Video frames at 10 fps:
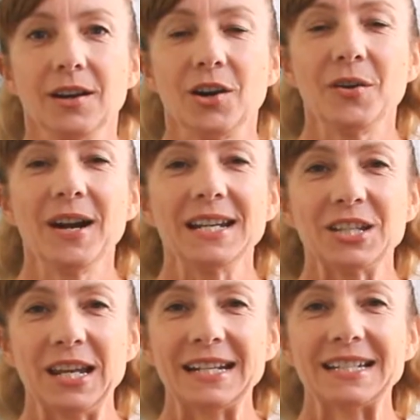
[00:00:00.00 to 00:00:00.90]
Alright,
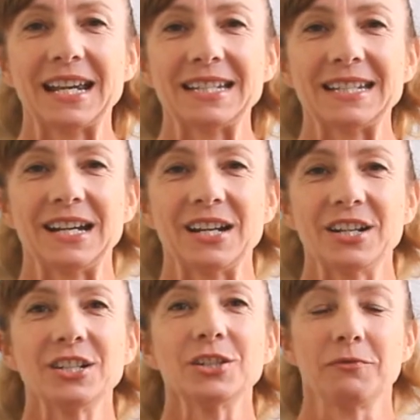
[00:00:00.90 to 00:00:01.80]
so let's get
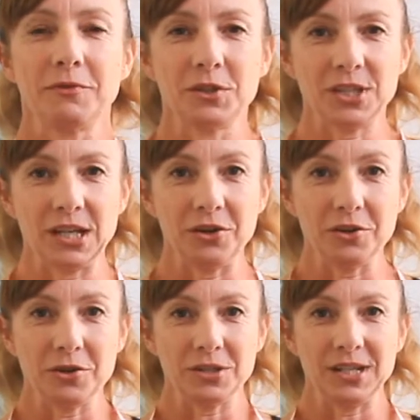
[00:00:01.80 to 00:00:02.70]
started. The first thing
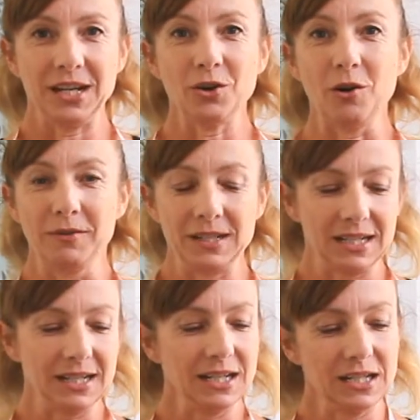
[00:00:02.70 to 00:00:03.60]
you're going to need
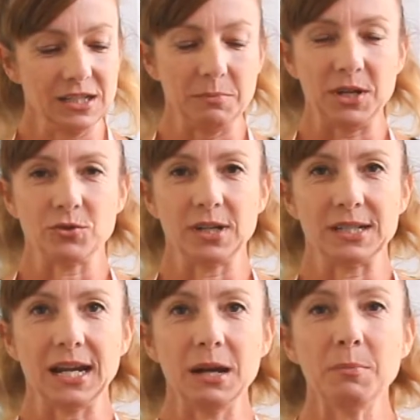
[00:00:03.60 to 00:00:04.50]
obviously is a measuring
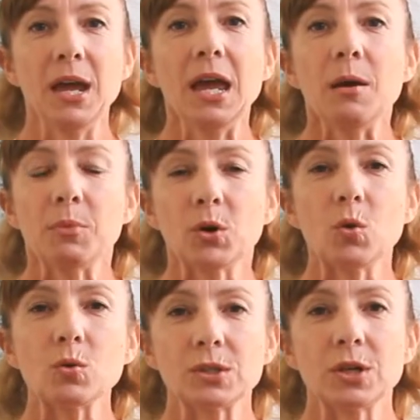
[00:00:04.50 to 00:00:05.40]
tape, but
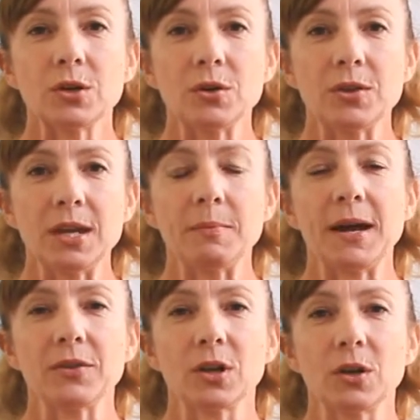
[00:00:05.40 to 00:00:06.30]
also think
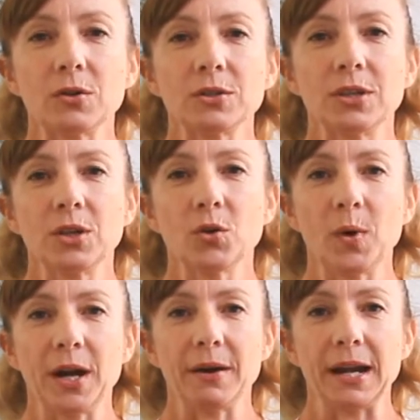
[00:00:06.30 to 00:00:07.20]
about the clothes that you're
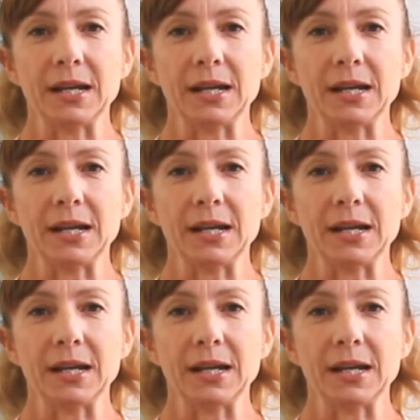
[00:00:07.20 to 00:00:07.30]
wearing.